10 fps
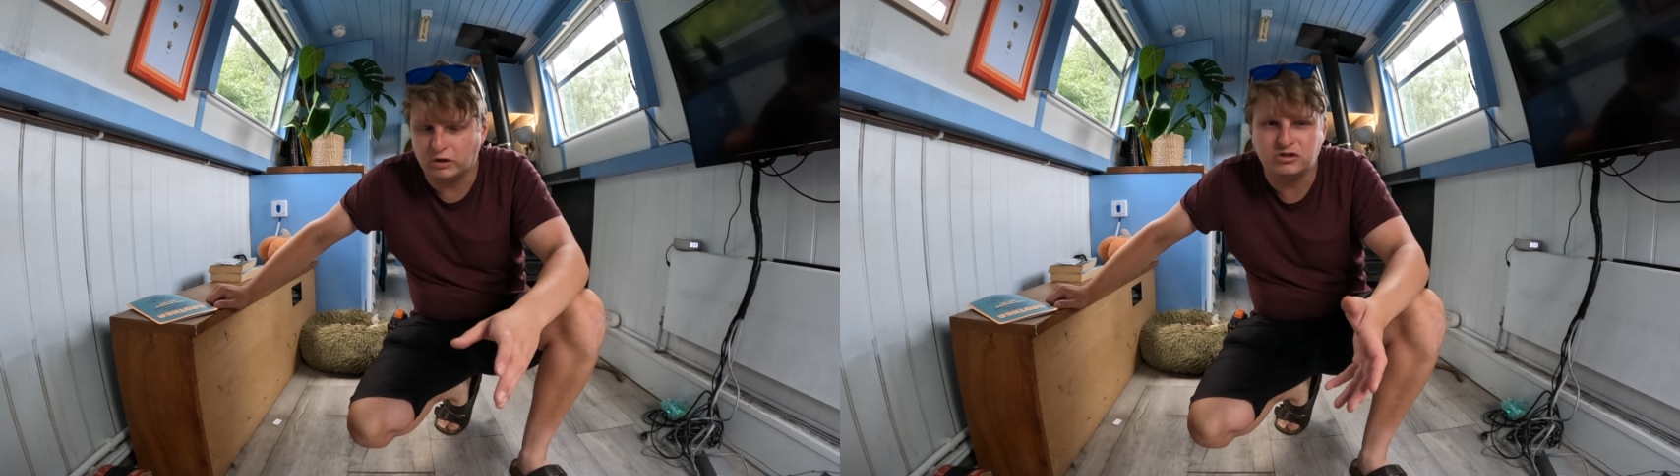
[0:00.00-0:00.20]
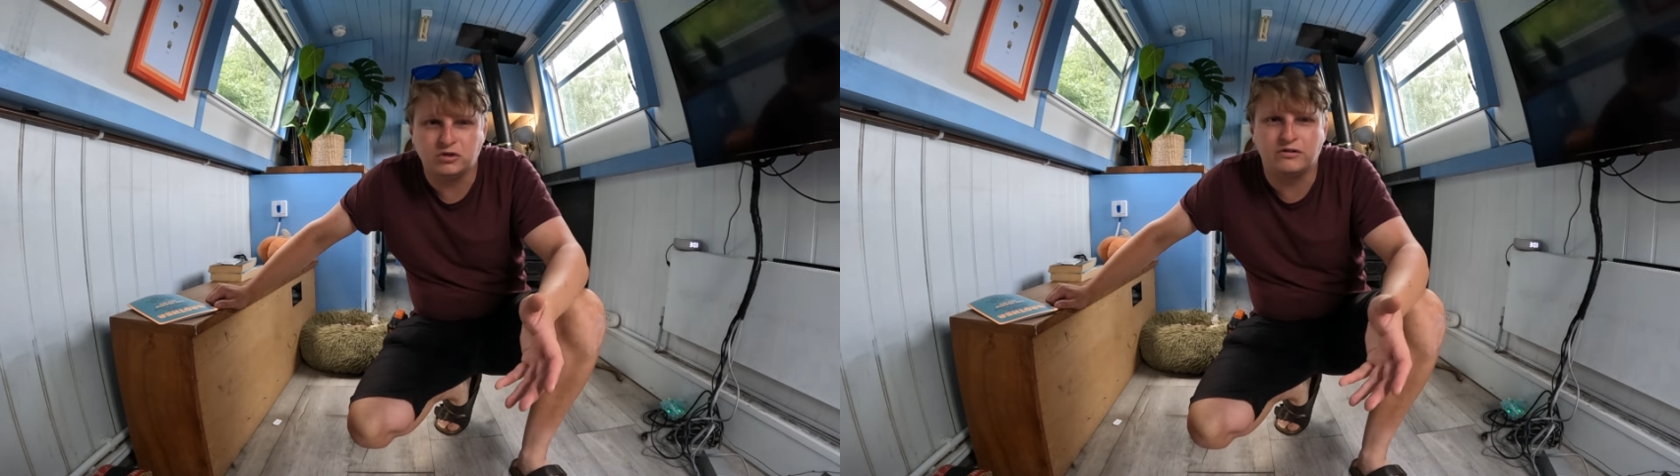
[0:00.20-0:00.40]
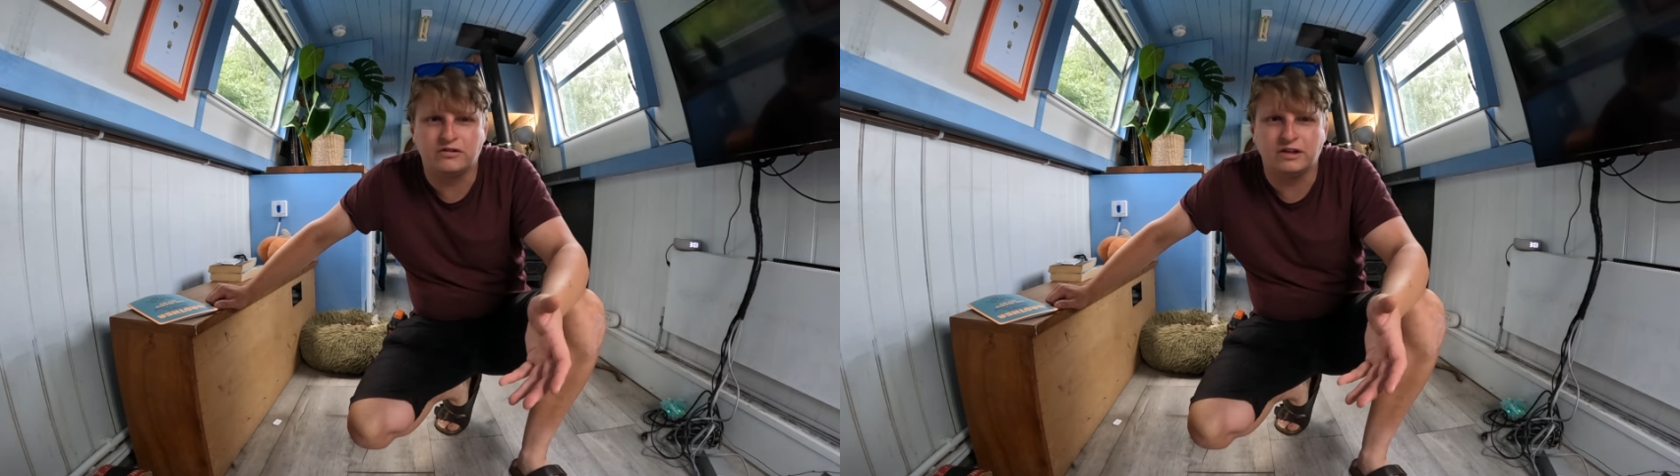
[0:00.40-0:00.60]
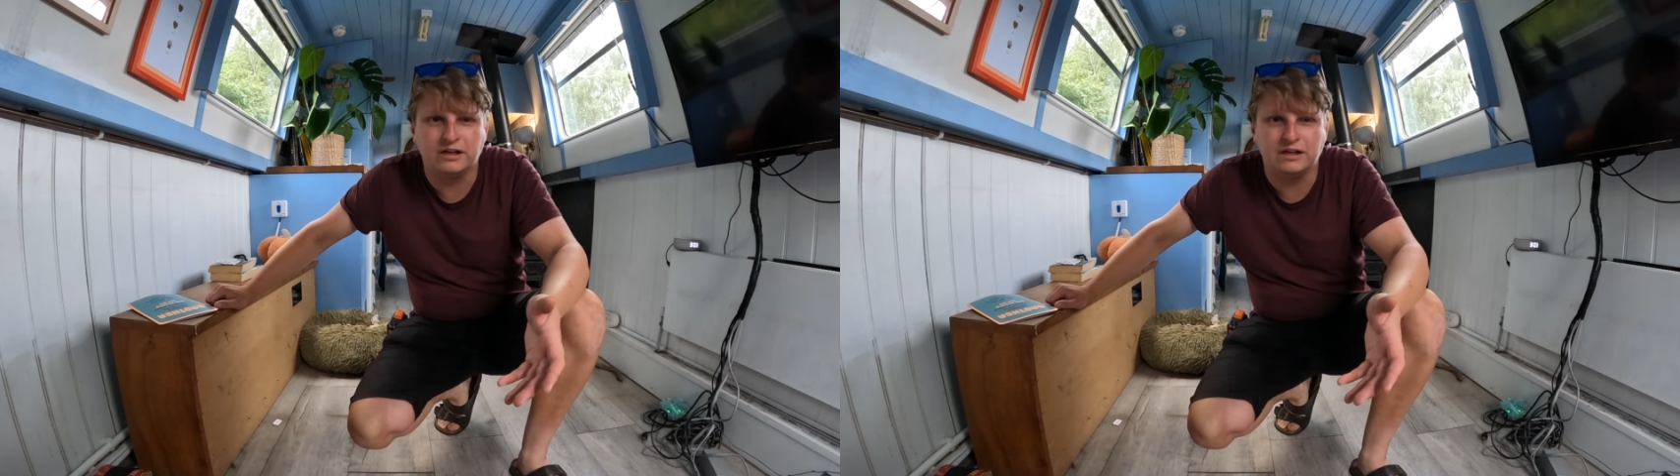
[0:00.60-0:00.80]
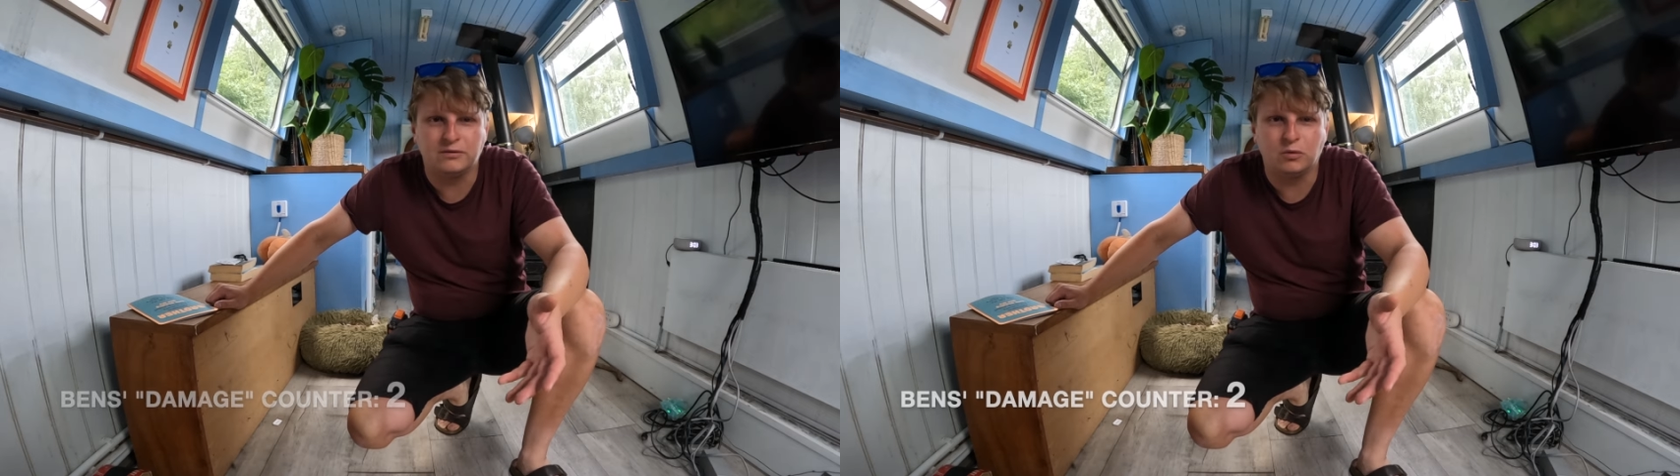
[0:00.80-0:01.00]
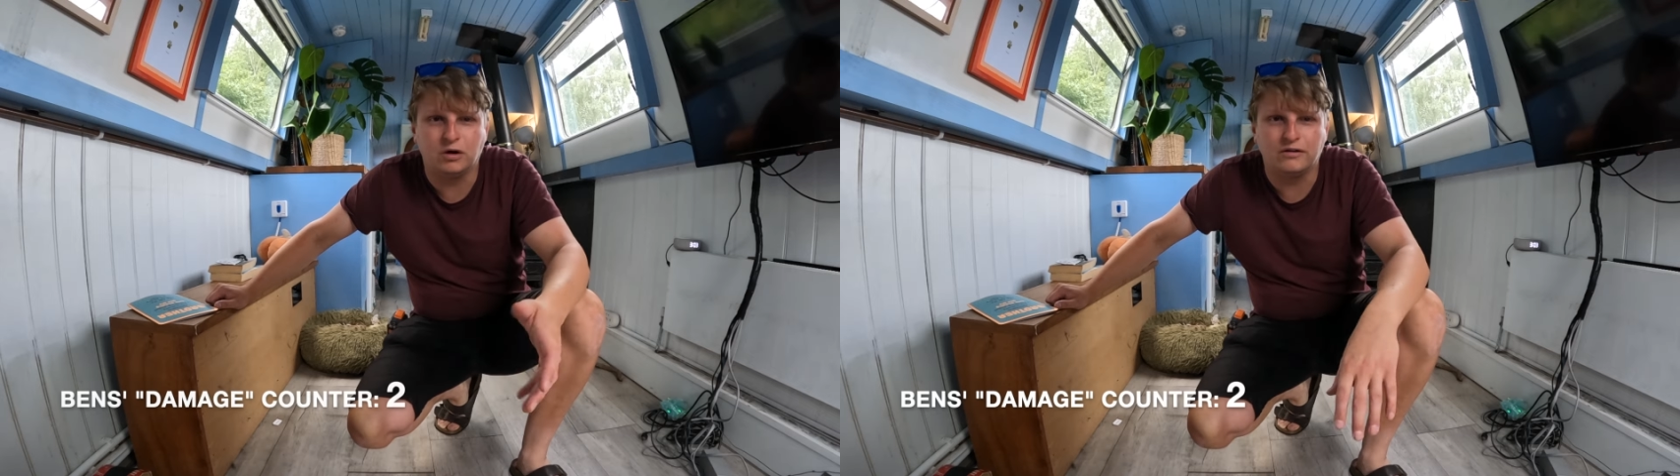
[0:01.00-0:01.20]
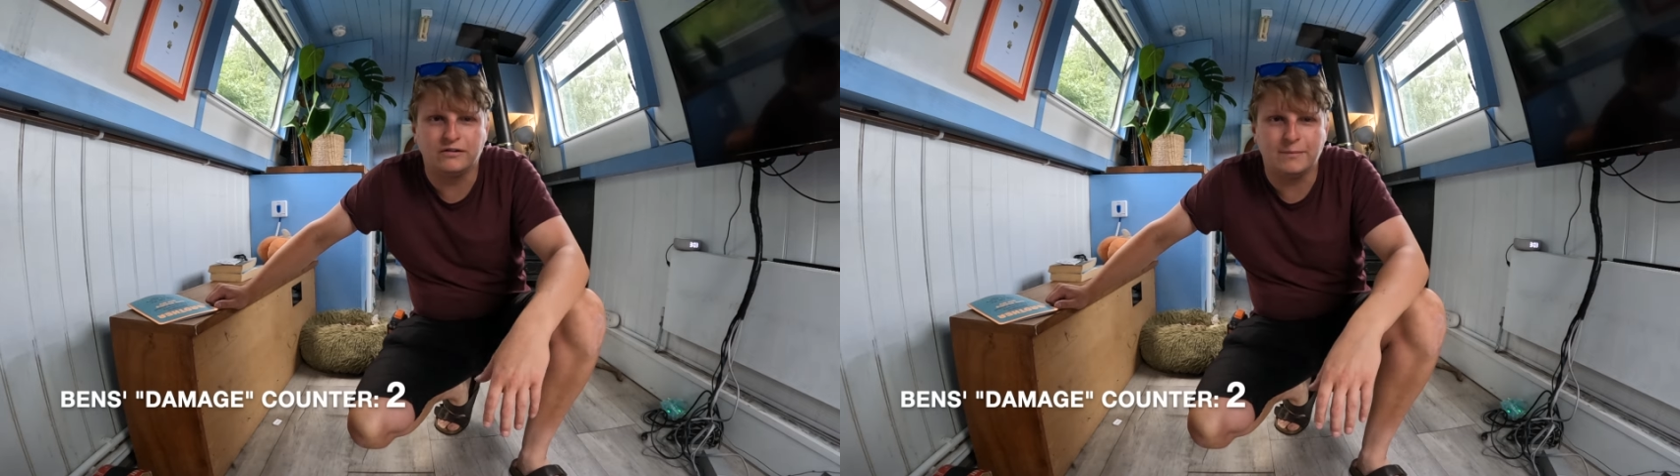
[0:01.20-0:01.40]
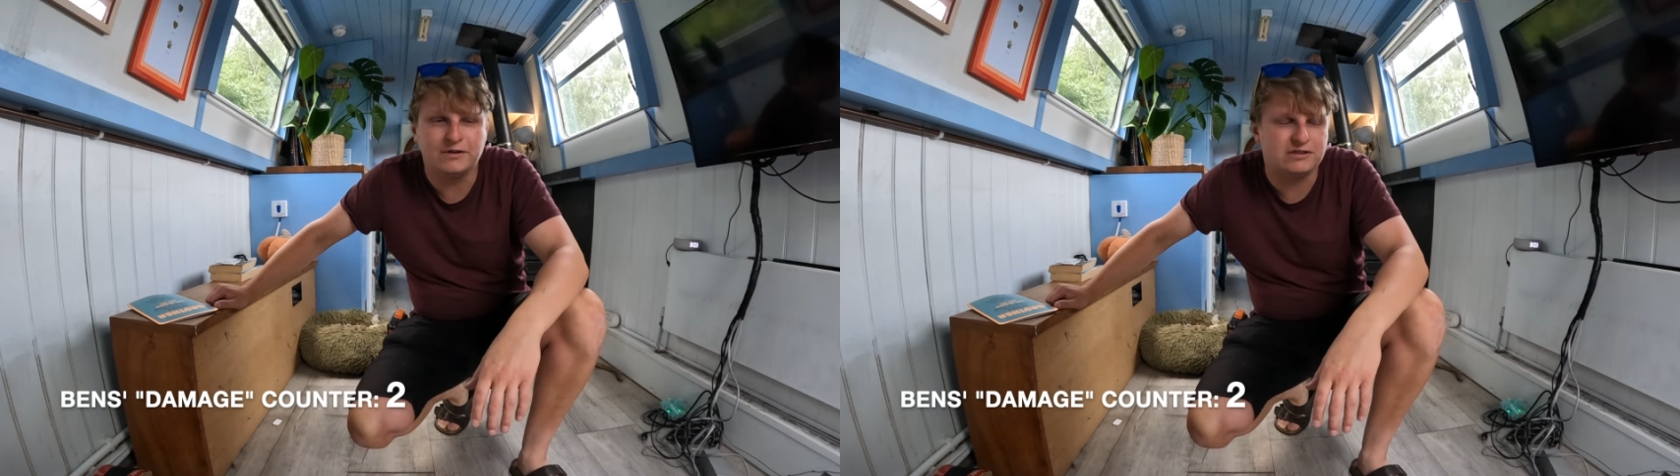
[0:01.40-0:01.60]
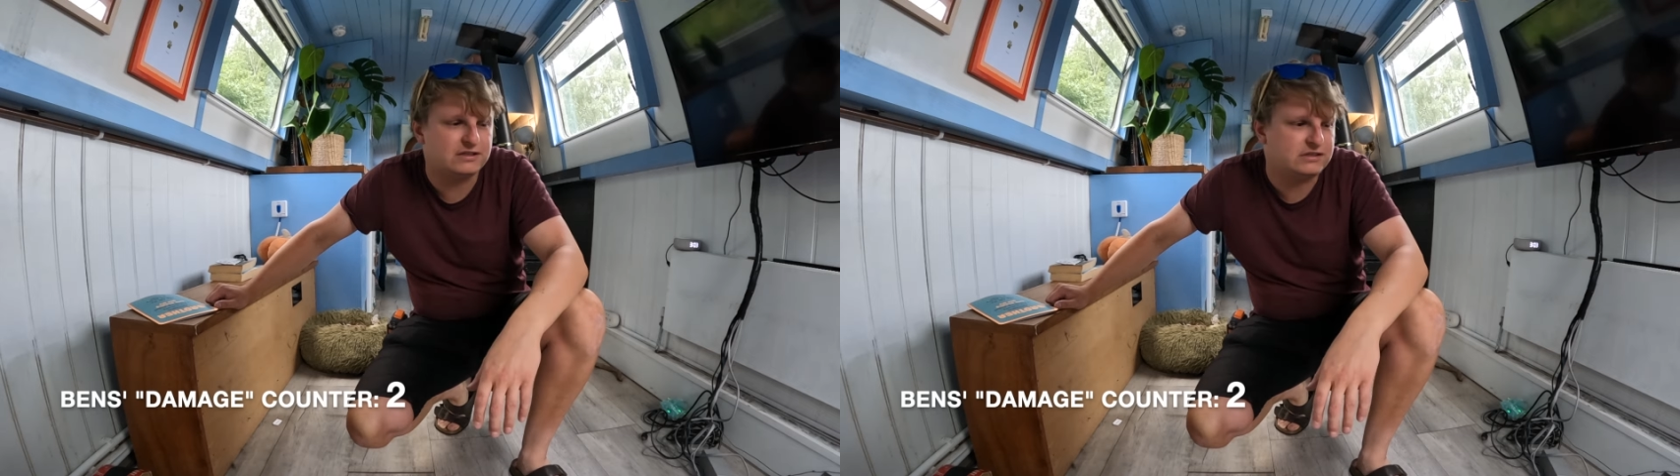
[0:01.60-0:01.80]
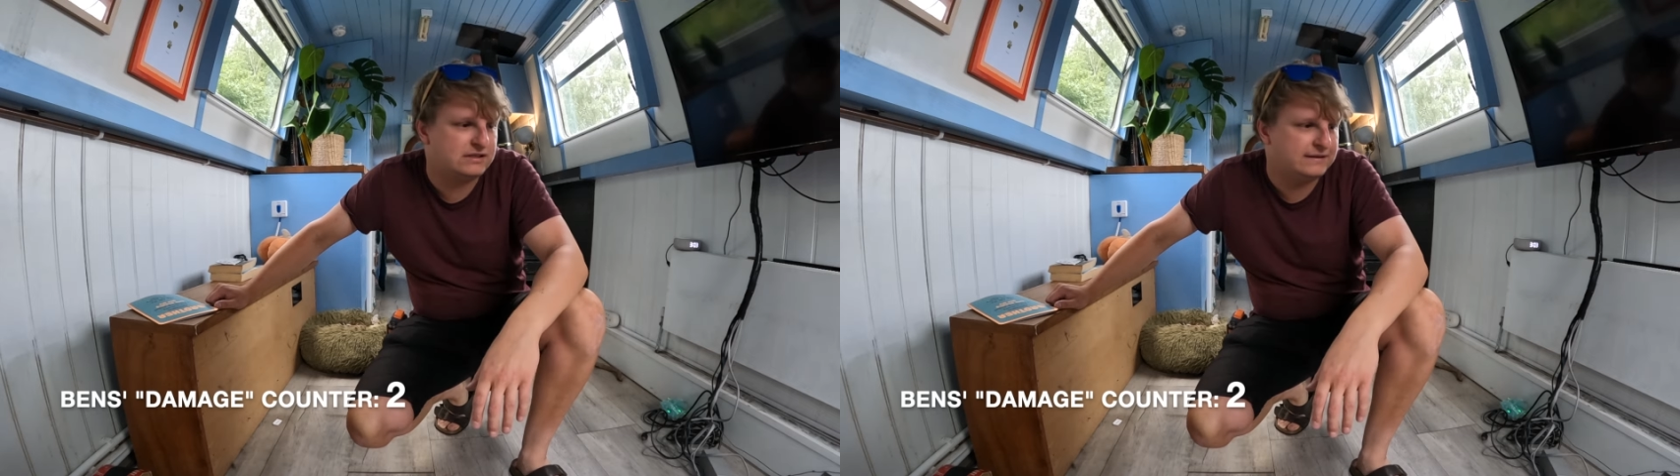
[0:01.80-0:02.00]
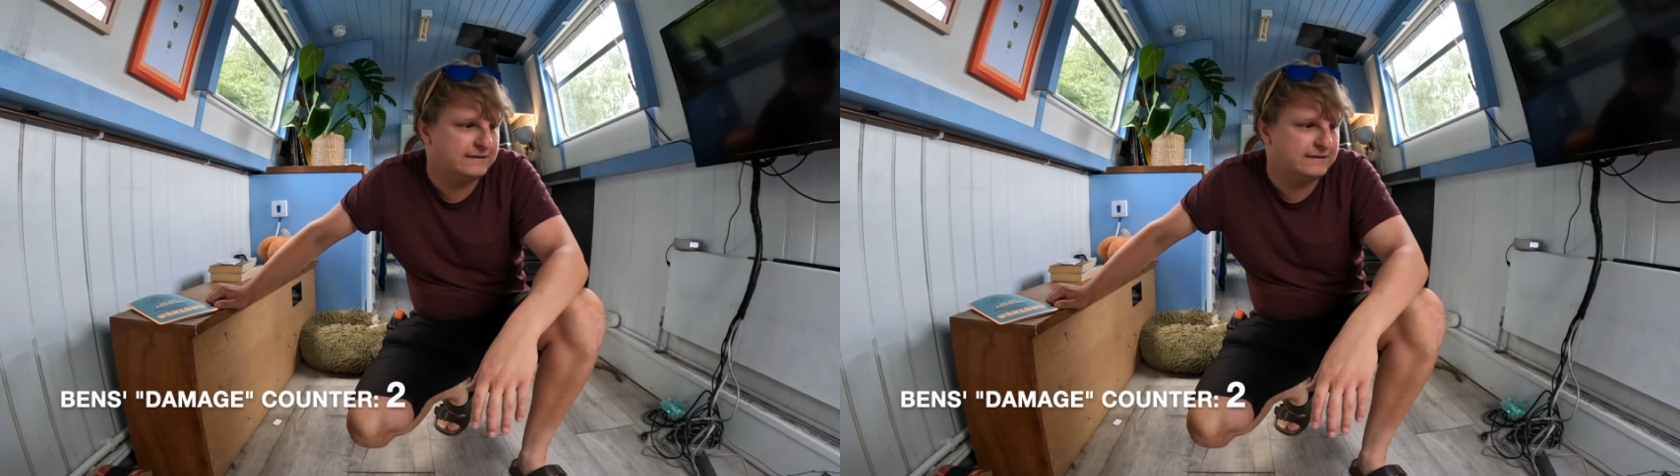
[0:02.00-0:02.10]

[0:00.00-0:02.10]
should see what the damage is.